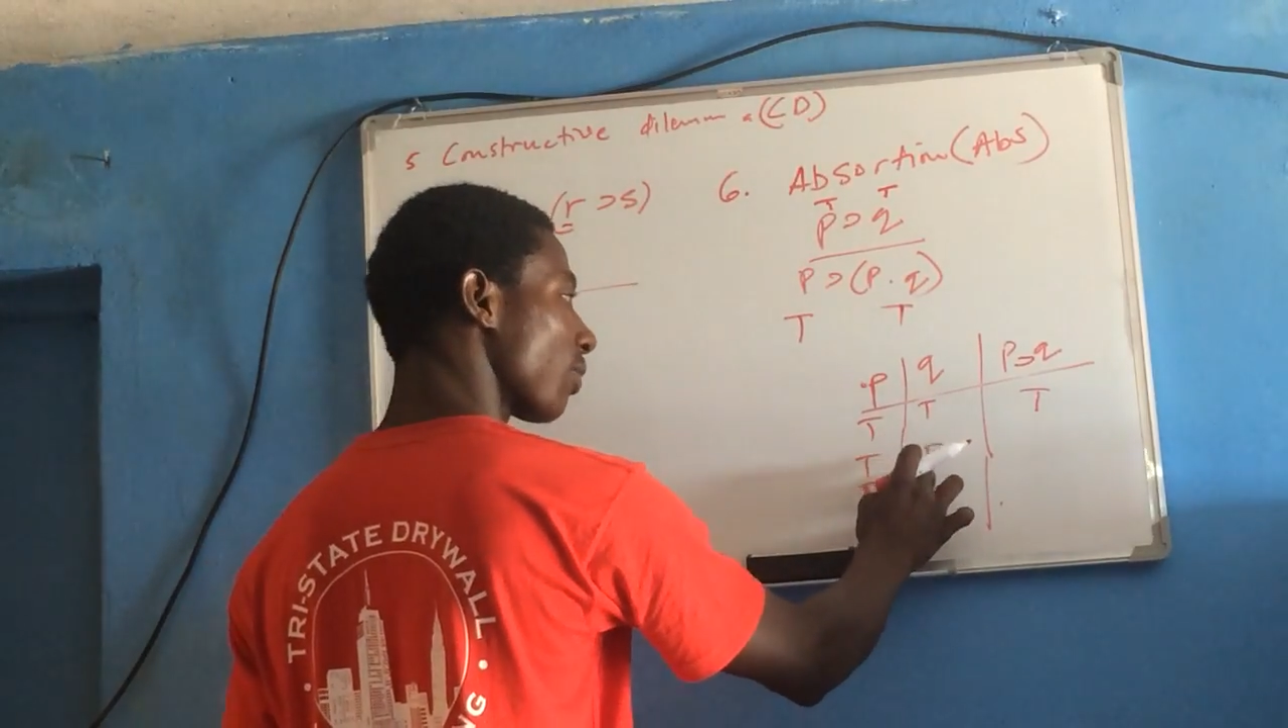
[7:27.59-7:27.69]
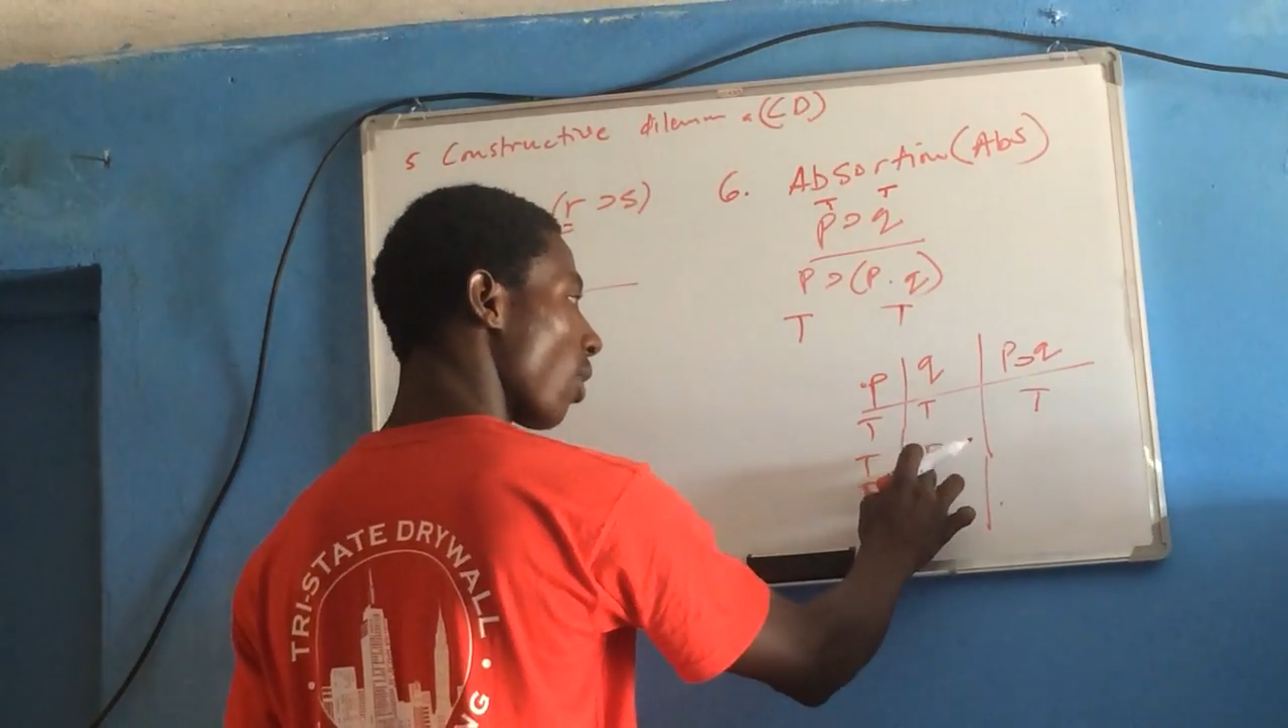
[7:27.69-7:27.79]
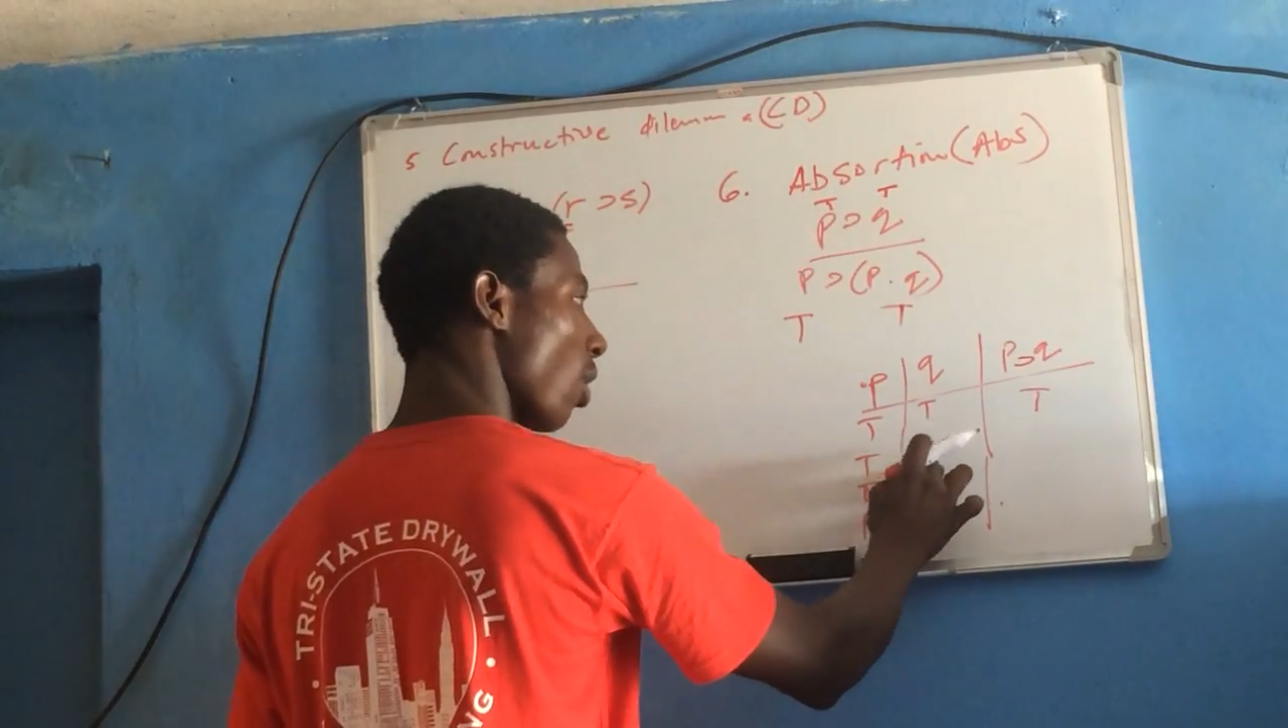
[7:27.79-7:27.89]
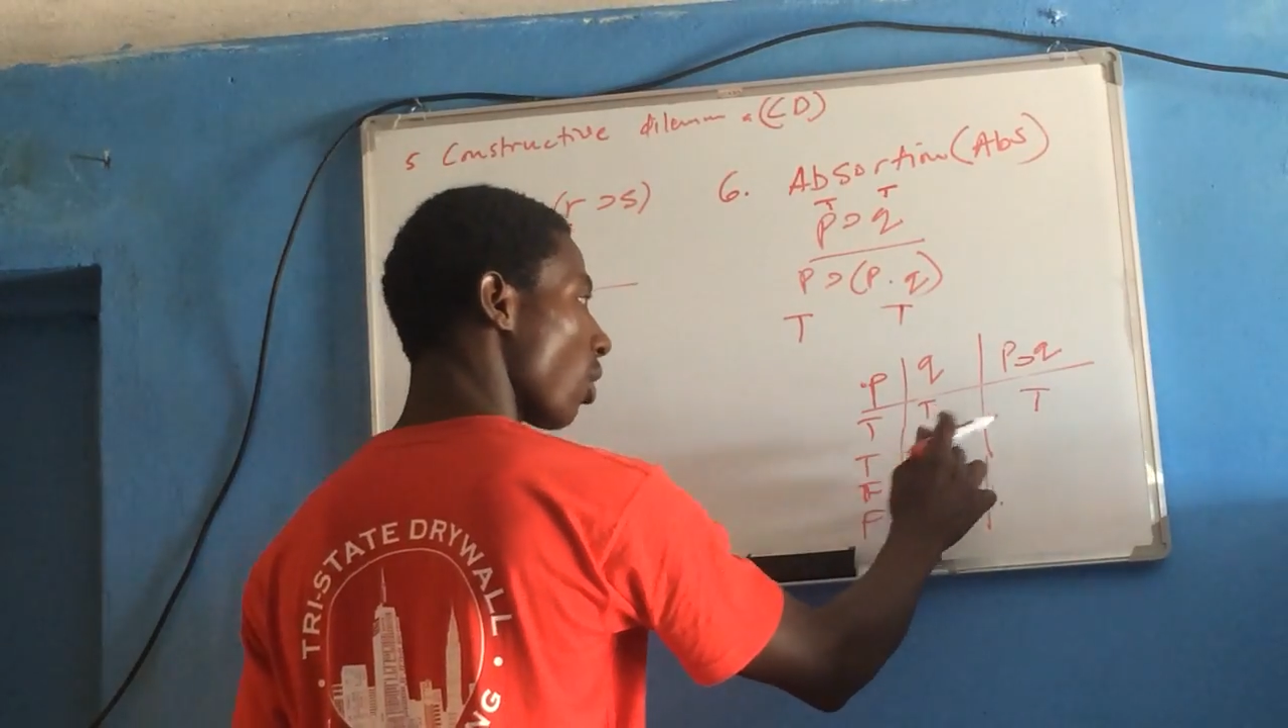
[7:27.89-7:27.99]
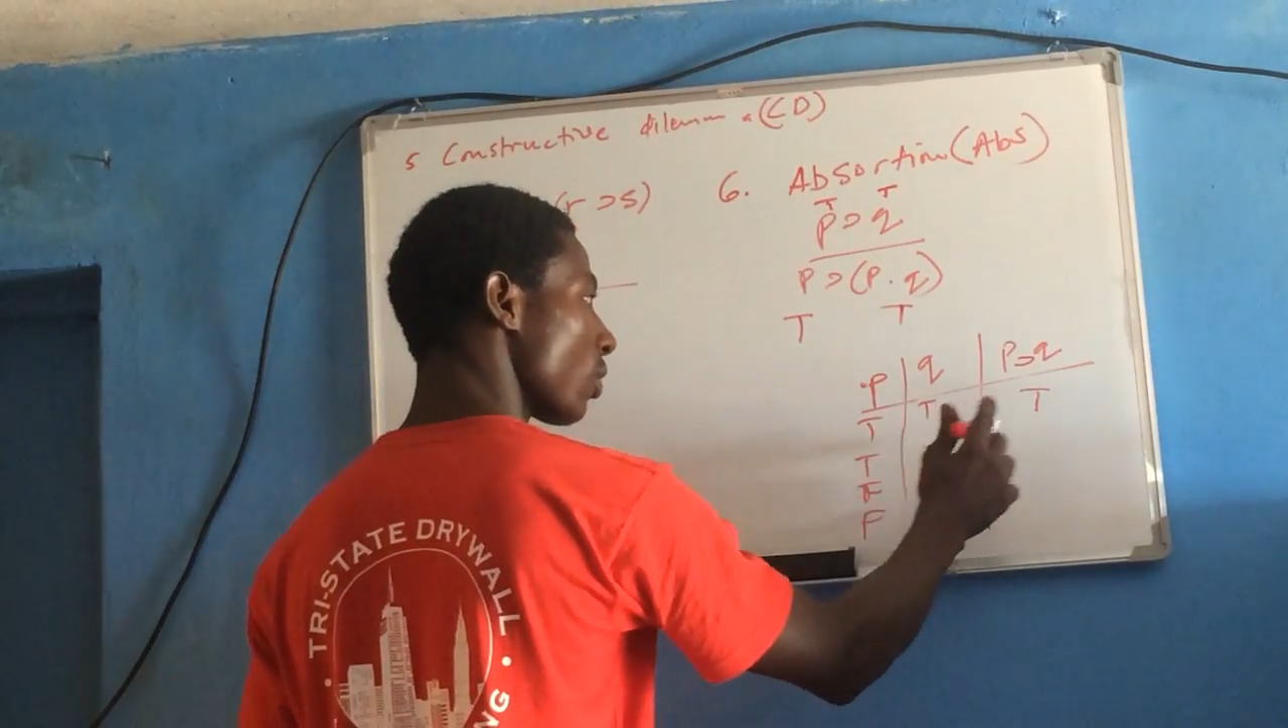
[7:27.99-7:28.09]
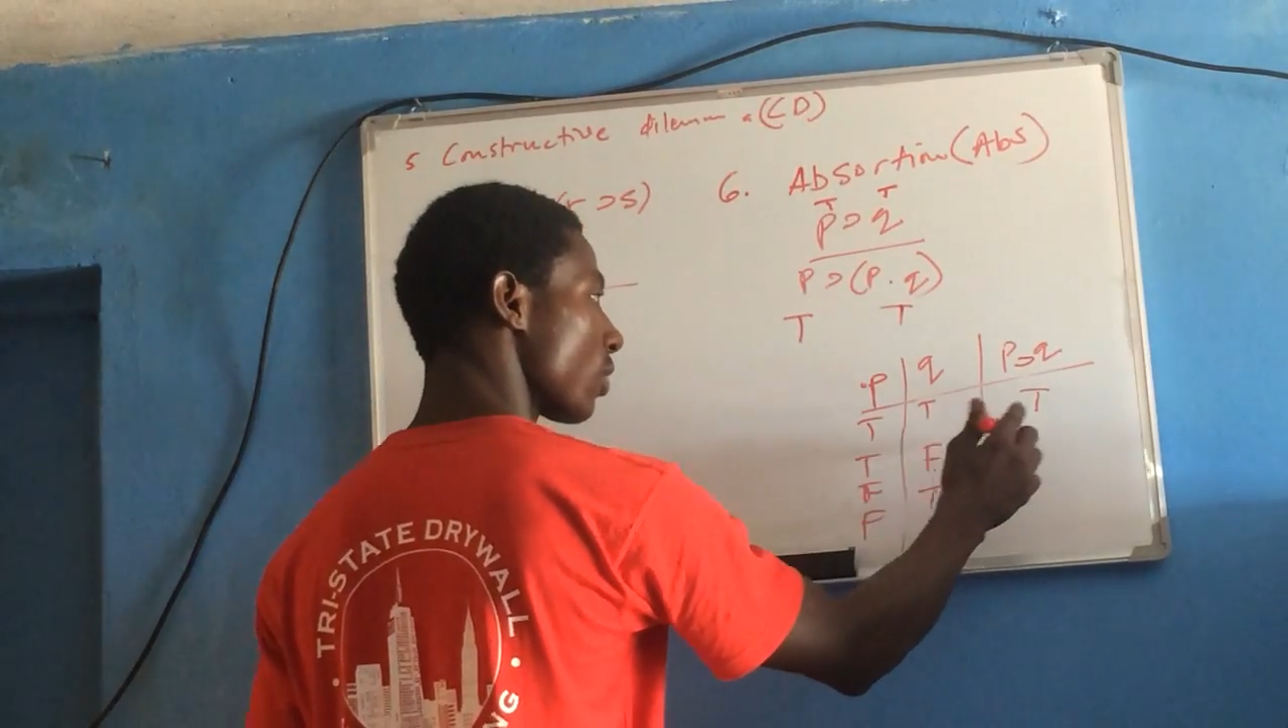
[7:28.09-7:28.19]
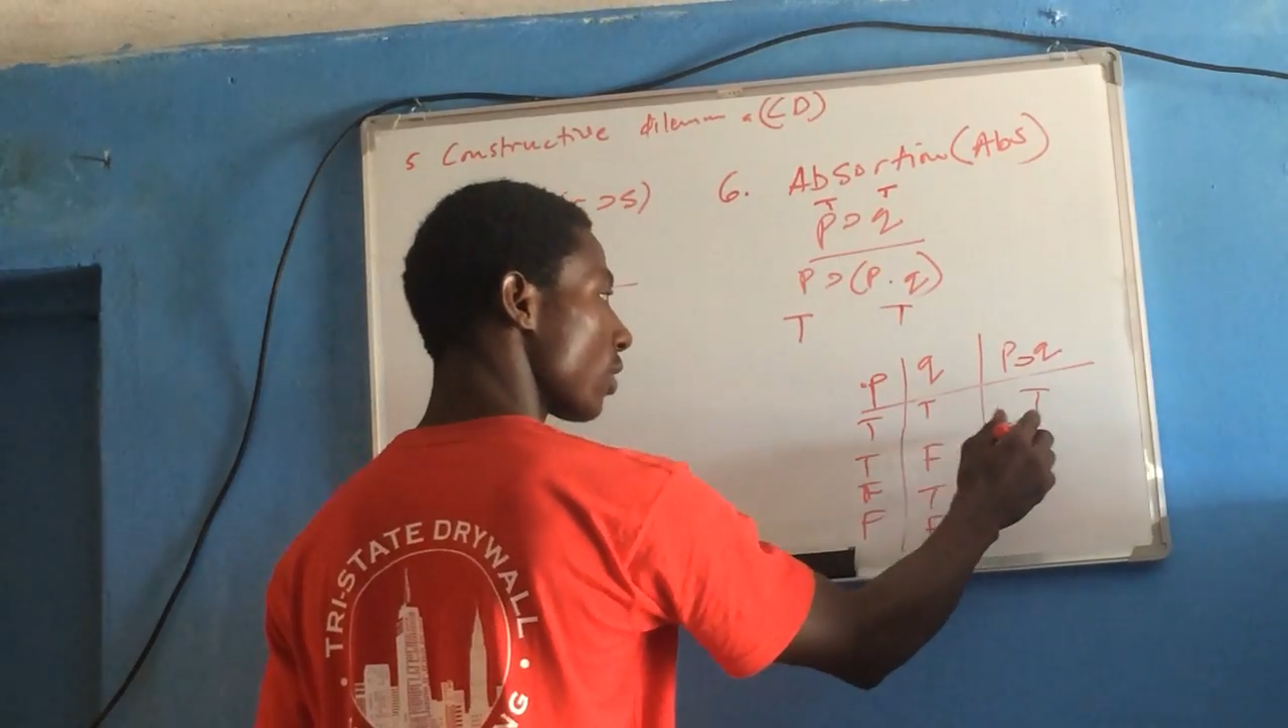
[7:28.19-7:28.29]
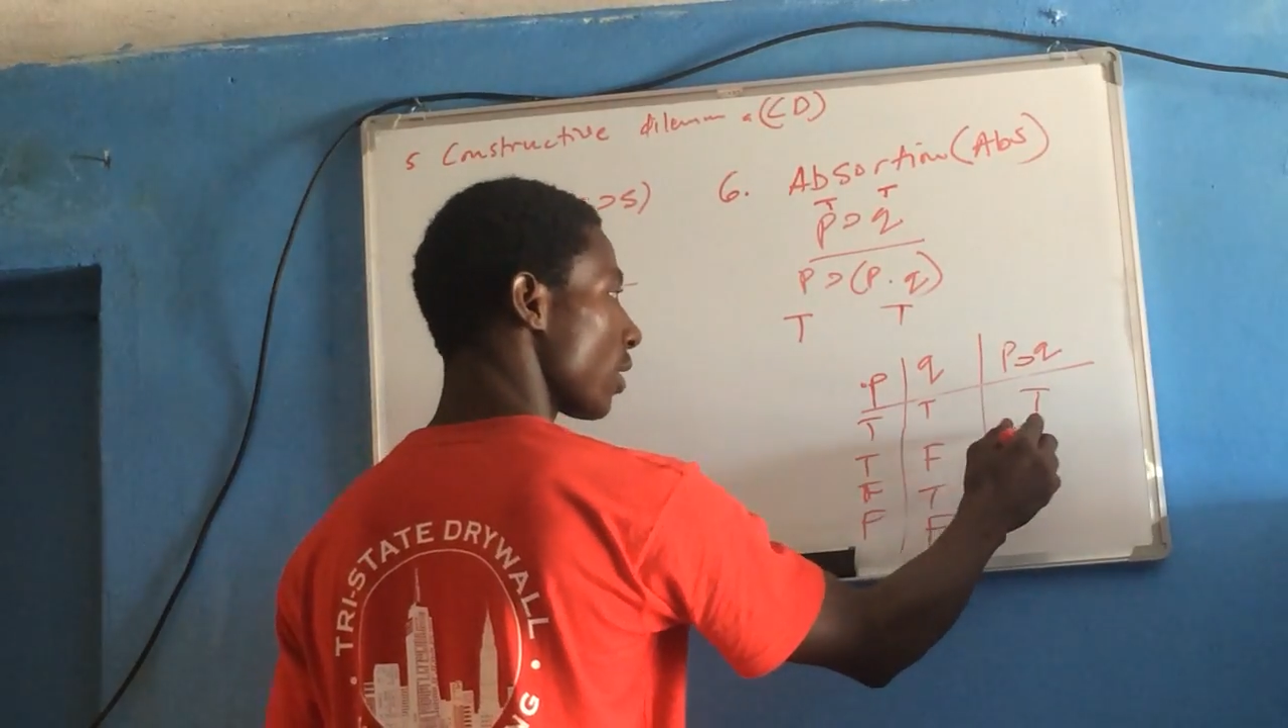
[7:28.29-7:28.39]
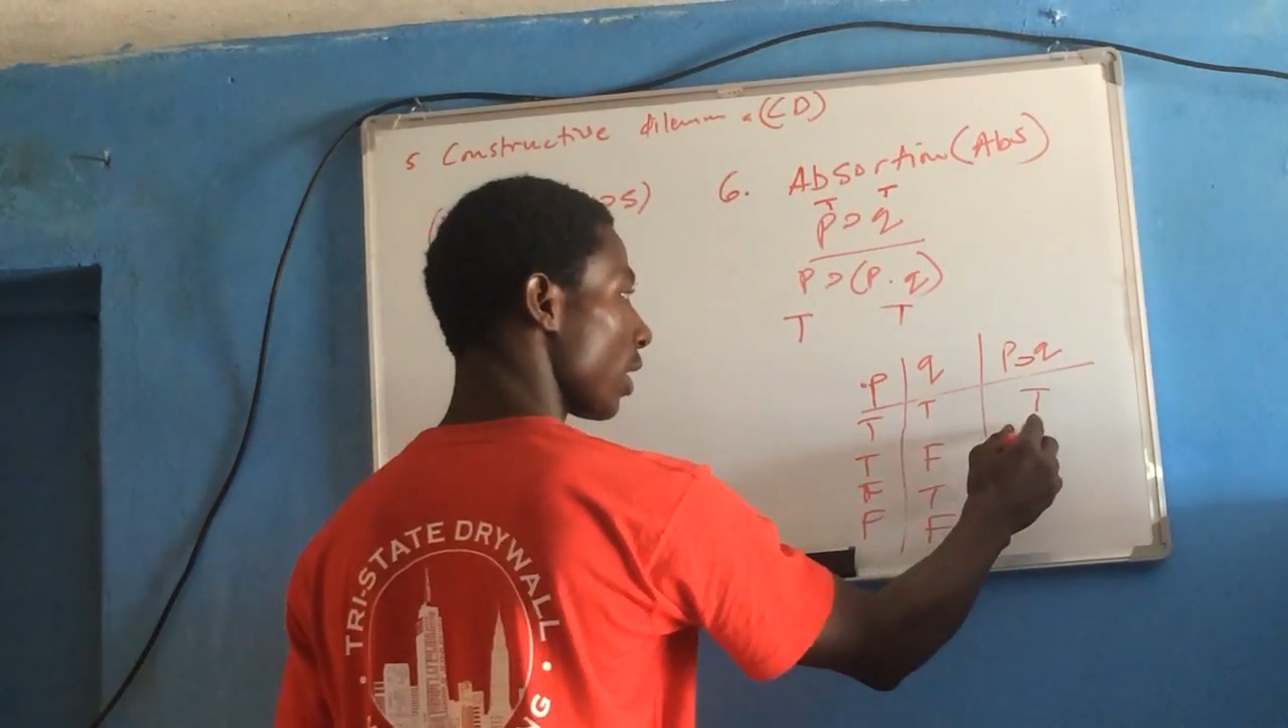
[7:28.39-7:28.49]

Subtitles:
false